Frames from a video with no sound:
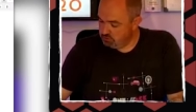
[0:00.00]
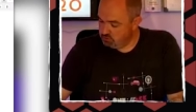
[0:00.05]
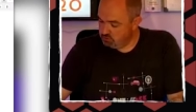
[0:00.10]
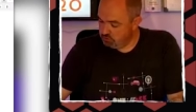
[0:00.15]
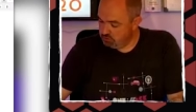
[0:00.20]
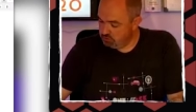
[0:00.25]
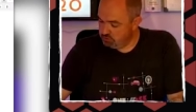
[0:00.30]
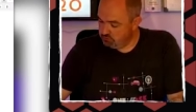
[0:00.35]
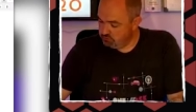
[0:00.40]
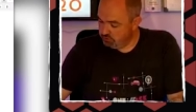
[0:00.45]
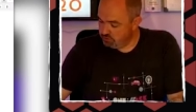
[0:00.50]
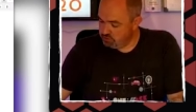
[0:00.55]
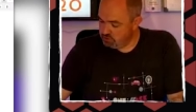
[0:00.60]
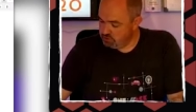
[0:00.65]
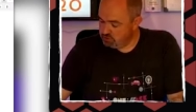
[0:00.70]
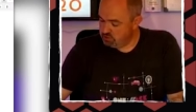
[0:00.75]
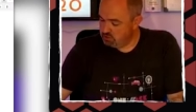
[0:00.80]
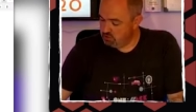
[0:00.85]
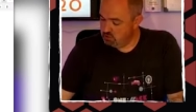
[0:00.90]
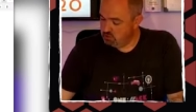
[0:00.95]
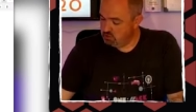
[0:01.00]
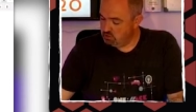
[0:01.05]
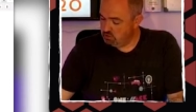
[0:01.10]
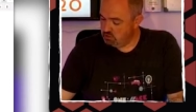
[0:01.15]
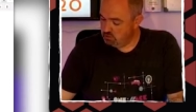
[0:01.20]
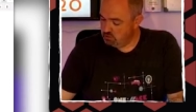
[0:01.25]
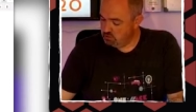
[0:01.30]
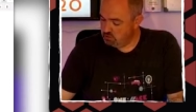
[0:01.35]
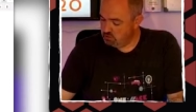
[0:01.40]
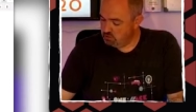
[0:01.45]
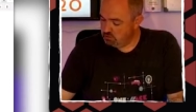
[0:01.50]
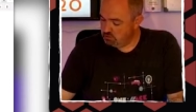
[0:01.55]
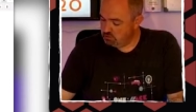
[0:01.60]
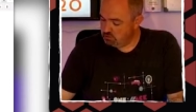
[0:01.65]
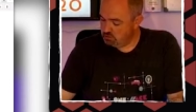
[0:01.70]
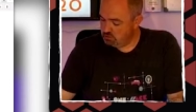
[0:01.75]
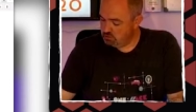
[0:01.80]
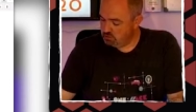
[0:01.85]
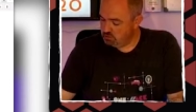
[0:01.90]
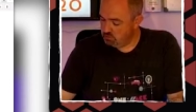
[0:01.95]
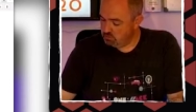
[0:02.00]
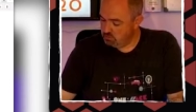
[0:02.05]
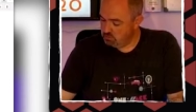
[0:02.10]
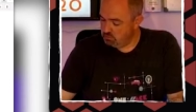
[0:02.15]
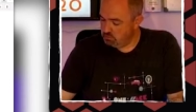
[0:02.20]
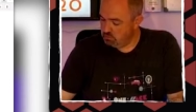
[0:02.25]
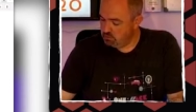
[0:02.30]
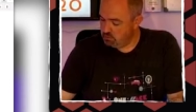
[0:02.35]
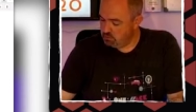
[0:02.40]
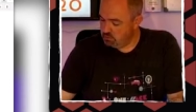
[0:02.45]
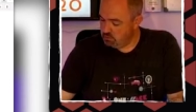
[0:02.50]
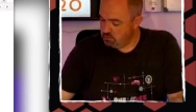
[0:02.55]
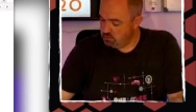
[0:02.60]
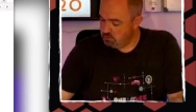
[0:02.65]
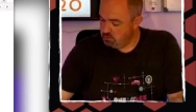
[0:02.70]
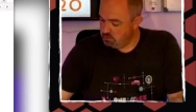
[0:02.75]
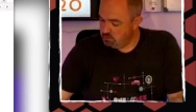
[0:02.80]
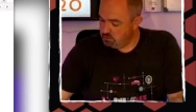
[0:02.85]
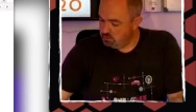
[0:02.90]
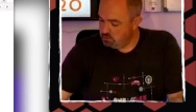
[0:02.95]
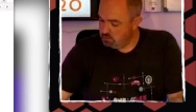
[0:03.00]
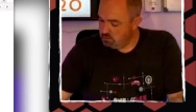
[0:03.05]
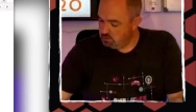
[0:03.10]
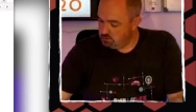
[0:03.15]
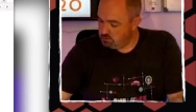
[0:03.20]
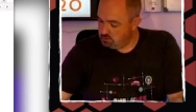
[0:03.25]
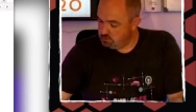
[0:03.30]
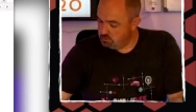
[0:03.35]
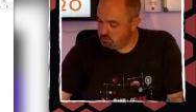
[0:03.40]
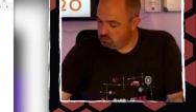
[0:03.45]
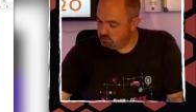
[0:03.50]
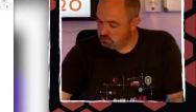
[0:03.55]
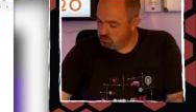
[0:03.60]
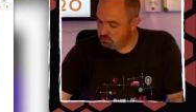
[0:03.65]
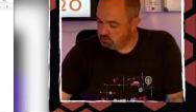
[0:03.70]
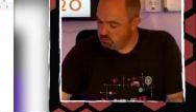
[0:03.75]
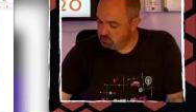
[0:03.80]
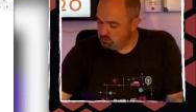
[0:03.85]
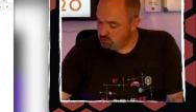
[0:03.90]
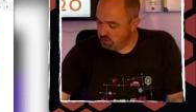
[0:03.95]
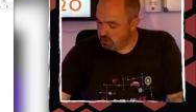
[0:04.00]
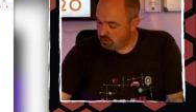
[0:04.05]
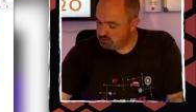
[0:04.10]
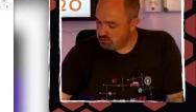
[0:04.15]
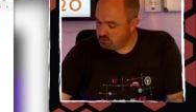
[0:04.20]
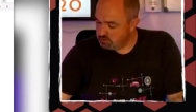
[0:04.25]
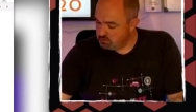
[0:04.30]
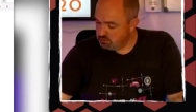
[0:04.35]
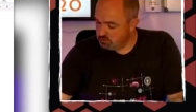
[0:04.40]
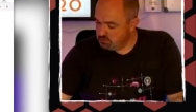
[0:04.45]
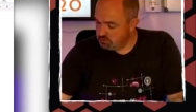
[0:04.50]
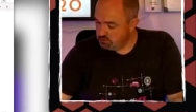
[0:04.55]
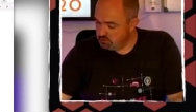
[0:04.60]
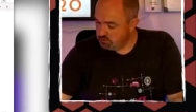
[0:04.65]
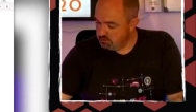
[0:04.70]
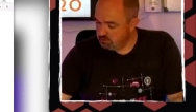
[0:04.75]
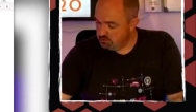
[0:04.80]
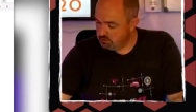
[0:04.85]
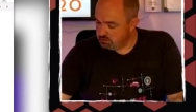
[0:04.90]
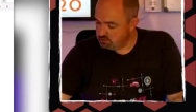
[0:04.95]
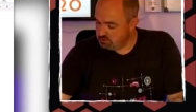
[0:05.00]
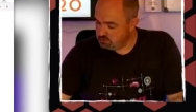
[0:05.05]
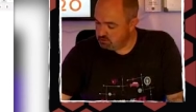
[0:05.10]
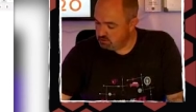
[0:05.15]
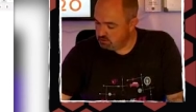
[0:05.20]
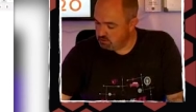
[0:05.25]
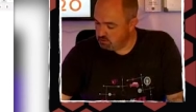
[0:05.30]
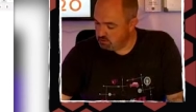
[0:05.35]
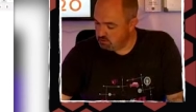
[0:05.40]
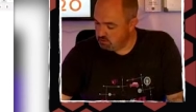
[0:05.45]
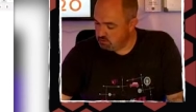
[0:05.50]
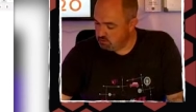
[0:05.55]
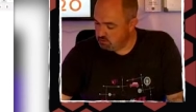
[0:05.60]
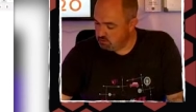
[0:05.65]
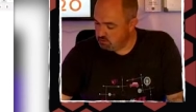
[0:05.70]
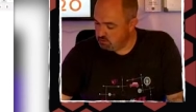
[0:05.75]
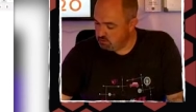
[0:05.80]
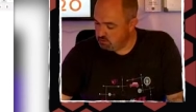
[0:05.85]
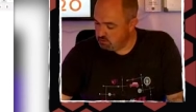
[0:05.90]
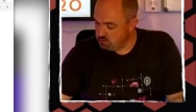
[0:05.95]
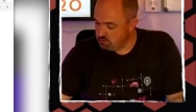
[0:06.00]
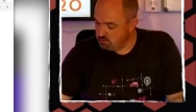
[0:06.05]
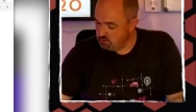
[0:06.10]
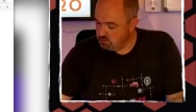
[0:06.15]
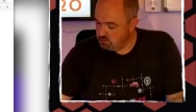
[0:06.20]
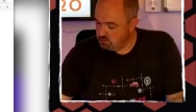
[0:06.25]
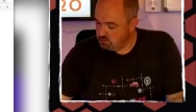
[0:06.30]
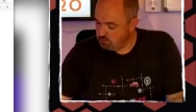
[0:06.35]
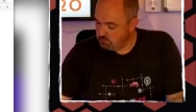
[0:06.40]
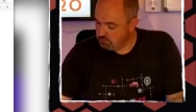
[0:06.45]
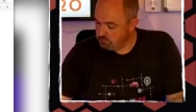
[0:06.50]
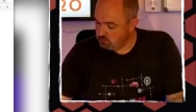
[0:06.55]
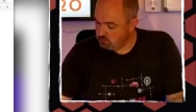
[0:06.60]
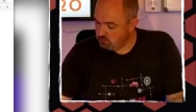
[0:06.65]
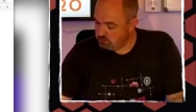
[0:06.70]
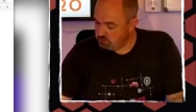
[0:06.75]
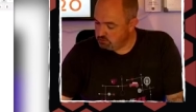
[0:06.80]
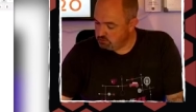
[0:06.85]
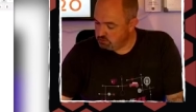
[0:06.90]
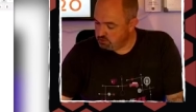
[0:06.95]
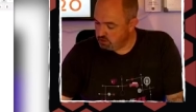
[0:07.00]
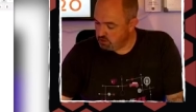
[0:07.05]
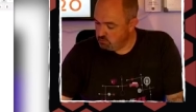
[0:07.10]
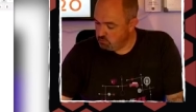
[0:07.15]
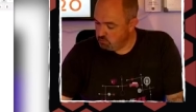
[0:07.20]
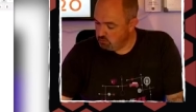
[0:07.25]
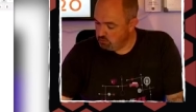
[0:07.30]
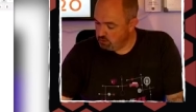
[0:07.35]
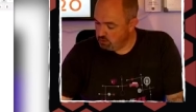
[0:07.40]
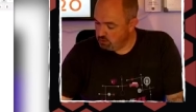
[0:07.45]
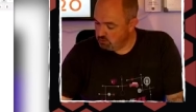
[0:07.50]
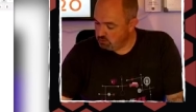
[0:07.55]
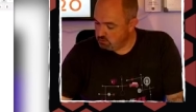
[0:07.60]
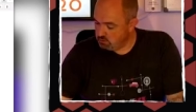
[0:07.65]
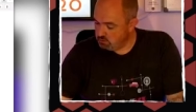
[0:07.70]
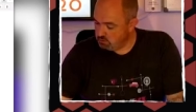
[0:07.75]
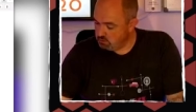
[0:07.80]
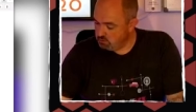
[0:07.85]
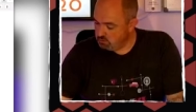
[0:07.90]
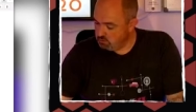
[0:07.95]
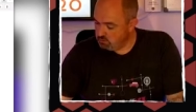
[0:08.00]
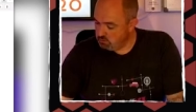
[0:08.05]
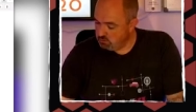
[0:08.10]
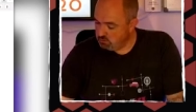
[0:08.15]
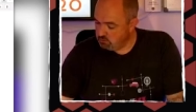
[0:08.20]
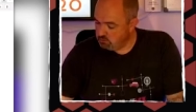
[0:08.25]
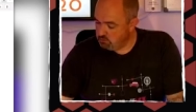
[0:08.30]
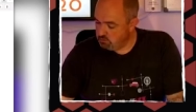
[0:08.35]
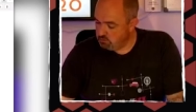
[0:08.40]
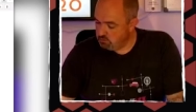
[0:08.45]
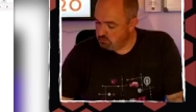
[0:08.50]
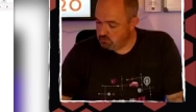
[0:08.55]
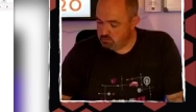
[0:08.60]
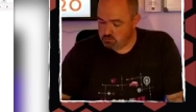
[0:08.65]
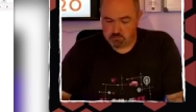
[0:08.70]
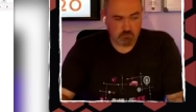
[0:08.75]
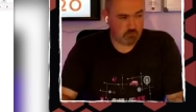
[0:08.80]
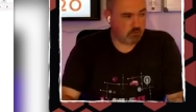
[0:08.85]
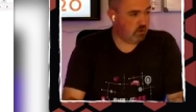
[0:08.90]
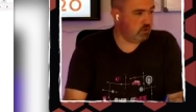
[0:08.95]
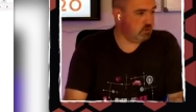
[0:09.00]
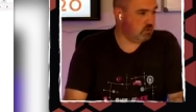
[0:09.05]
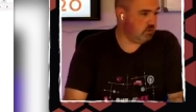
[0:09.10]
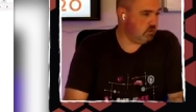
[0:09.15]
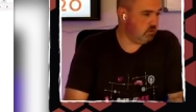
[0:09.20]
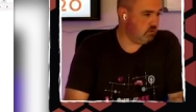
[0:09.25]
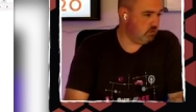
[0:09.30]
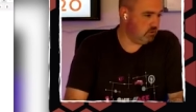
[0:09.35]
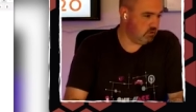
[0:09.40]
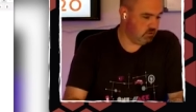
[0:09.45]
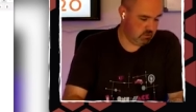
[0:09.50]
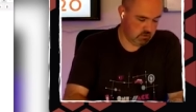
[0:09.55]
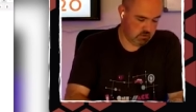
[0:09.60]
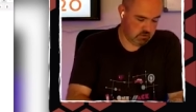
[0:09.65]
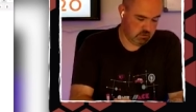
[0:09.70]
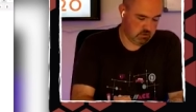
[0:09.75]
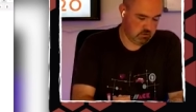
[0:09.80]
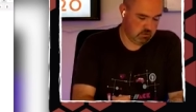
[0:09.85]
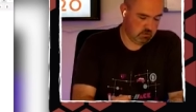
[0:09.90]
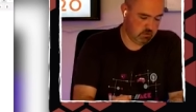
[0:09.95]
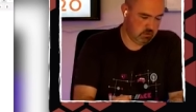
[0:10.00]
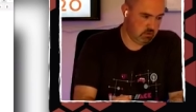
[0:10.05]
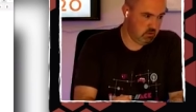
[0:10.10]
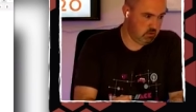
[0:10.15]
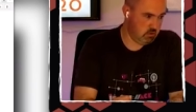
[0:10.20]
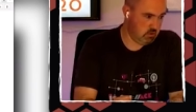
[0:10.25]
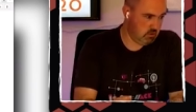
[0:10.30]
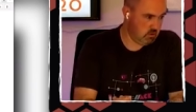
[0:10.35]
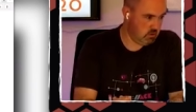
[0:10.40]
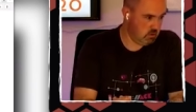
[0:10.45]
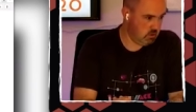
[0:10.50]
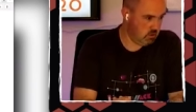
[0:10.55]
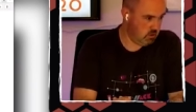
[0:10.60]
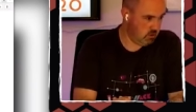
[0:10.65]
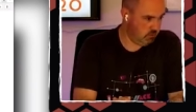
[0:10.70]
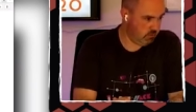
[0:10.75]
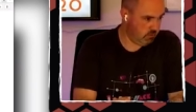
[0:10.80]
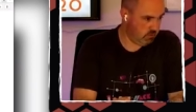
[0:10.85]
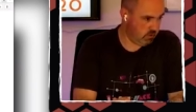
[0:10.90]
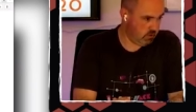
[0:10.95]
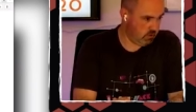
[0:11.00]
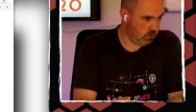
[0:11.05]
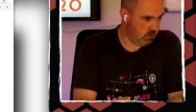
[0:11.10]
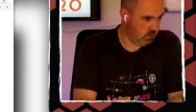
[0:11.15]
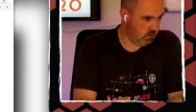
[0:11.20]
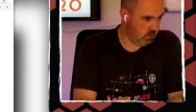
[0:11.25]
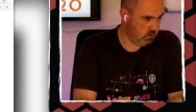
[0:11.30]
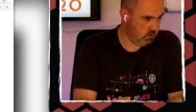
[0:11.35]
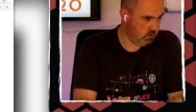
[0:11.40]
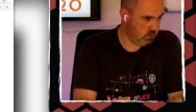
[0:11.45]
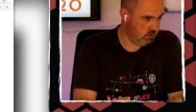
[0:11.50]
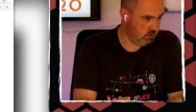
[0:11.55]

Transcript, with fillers: been trying to register. I'm just going to yes, that's forgot to disable that. Right, hopefully